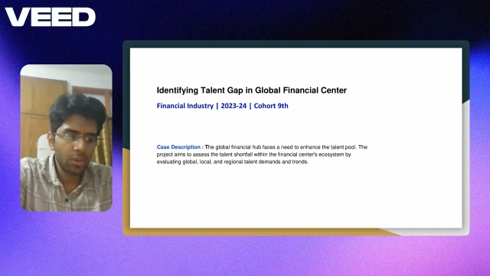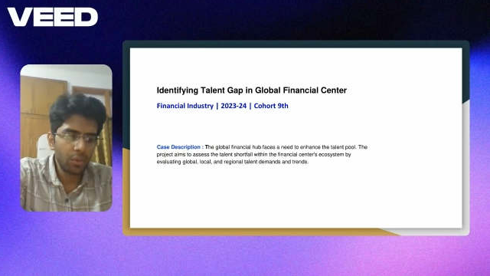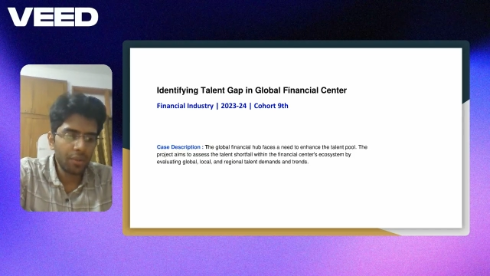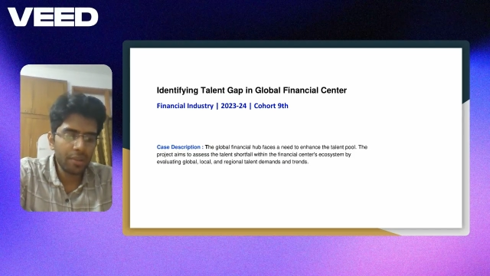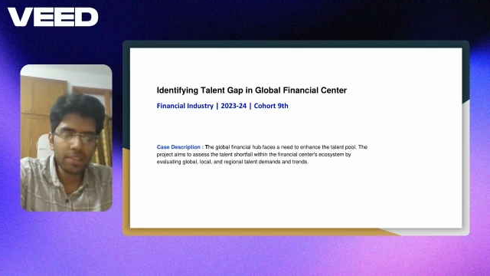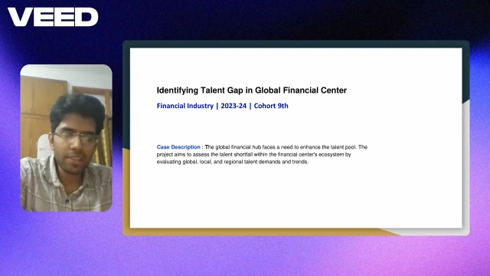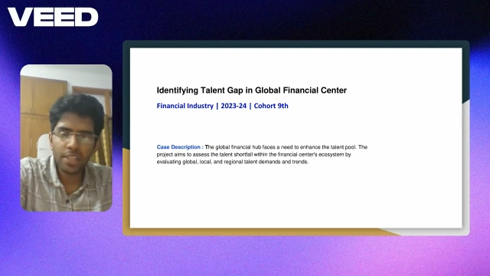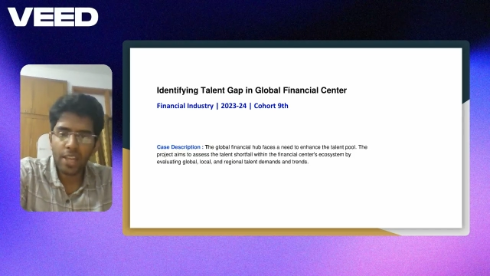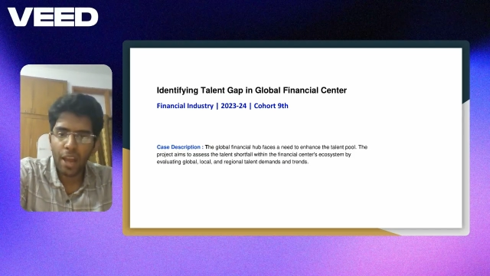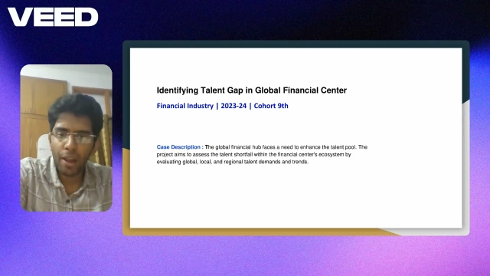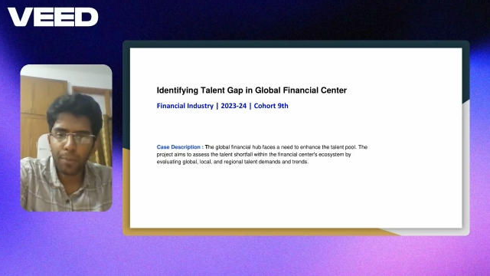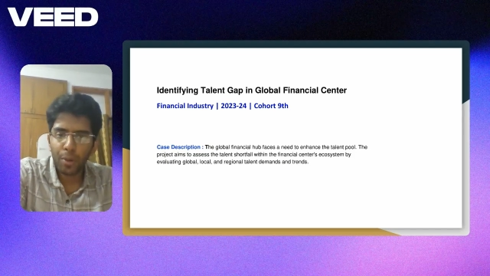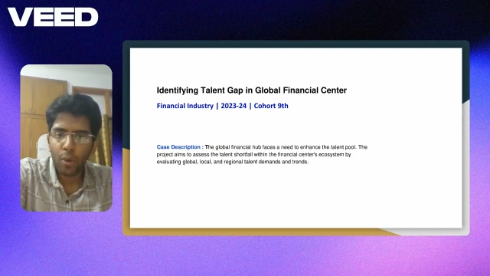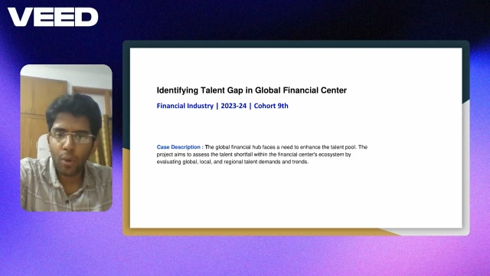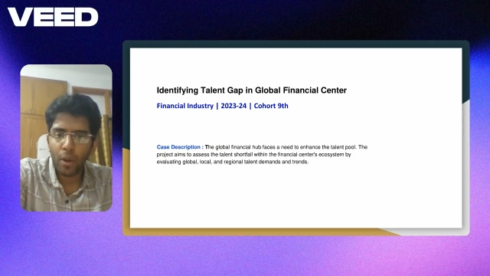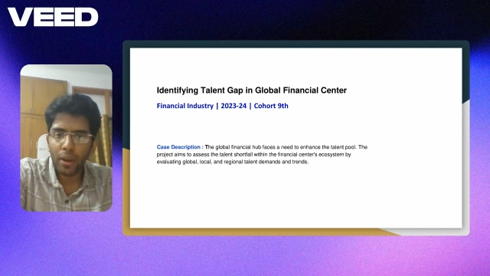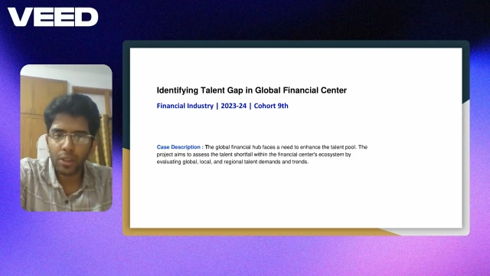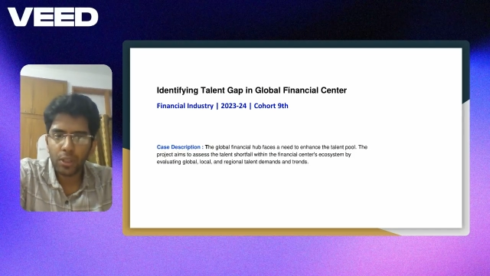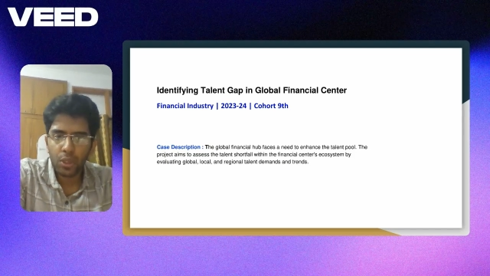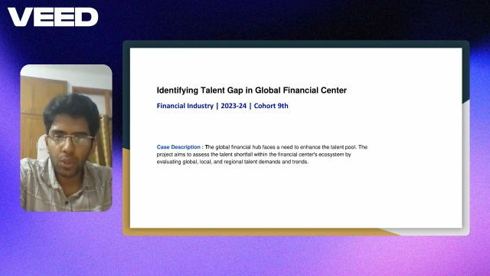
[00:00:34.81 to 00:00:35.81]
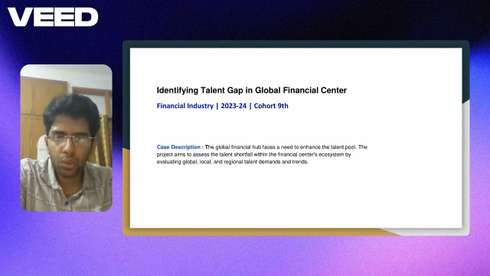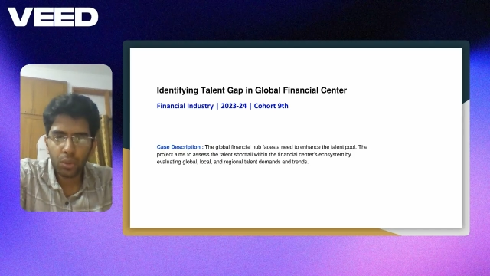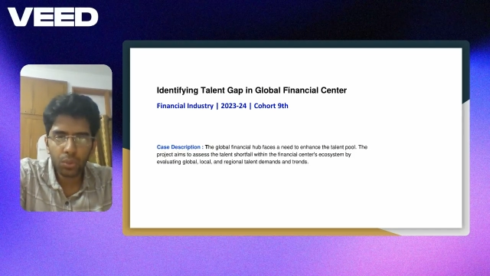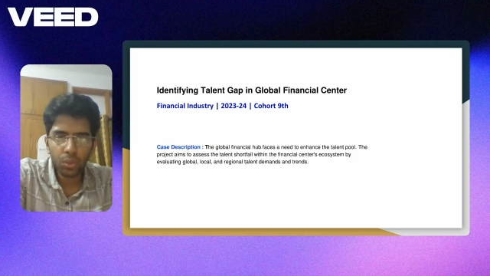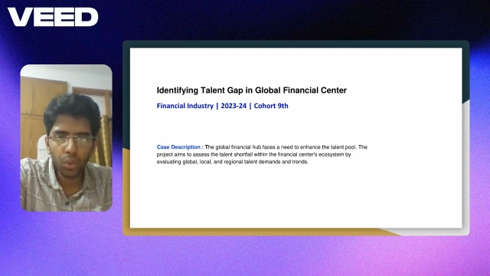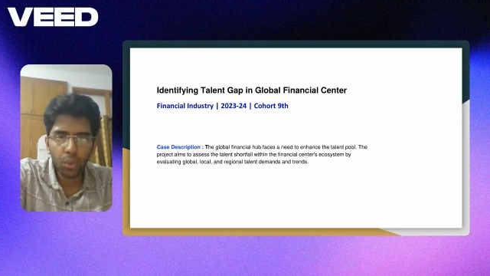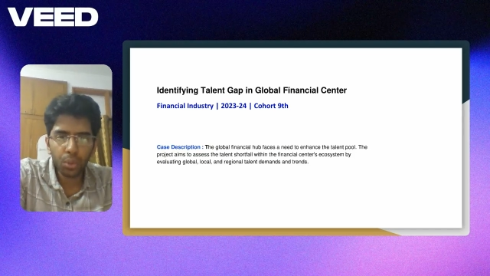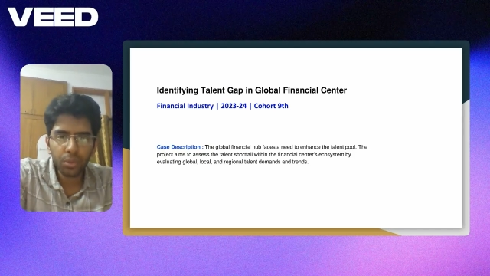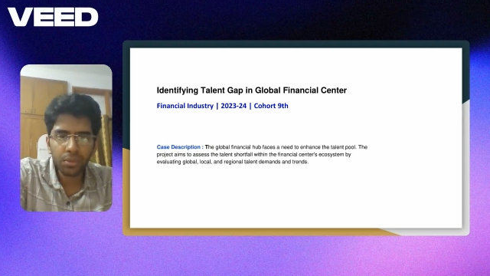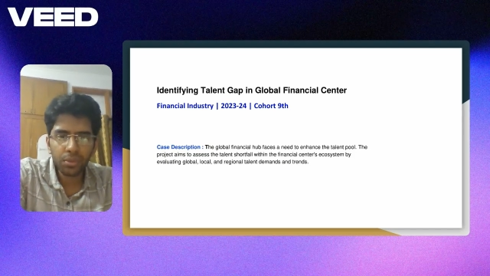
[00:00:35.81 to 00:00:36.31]
firstly, I'll be going
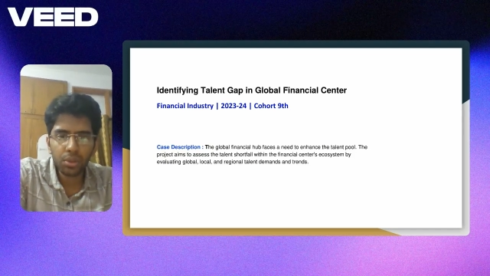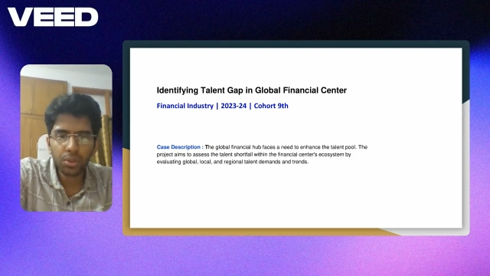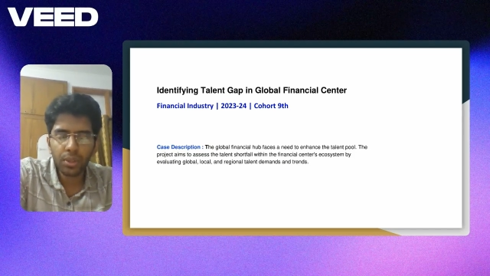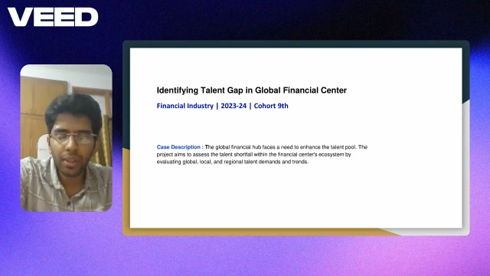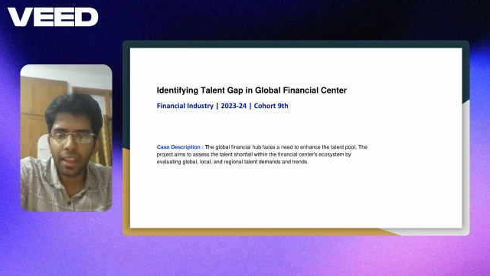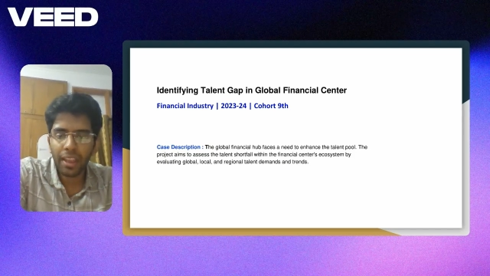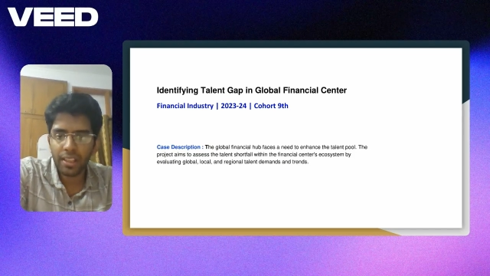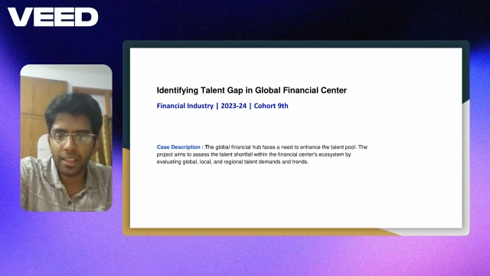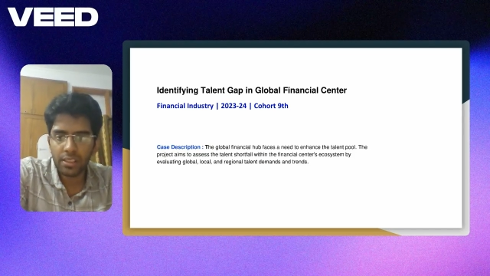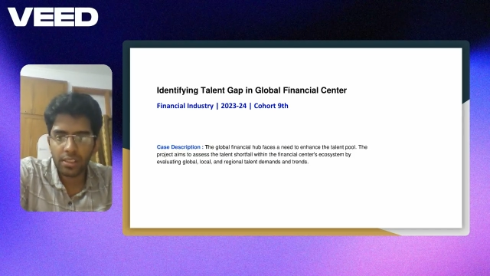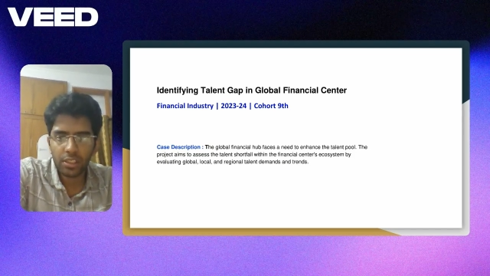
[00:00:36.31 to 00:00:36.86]
to go through the case